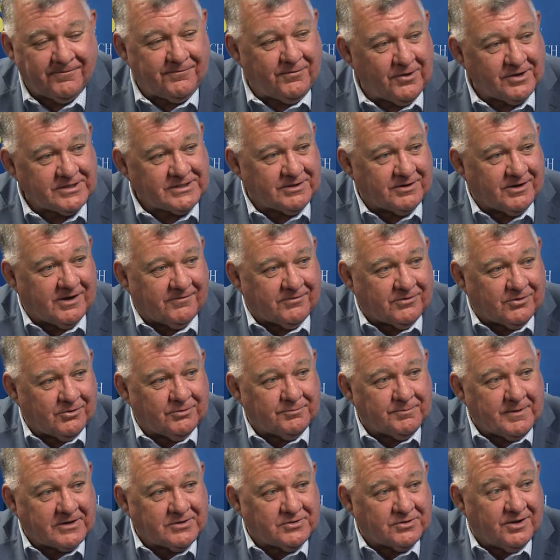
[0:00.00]
first thing you have to do is
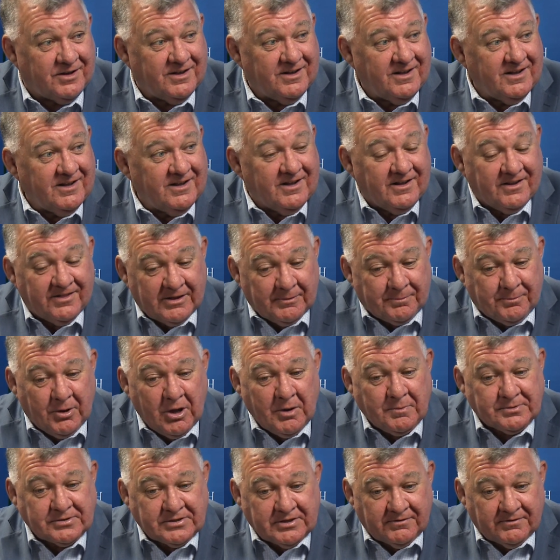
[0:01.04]
make sure the purpose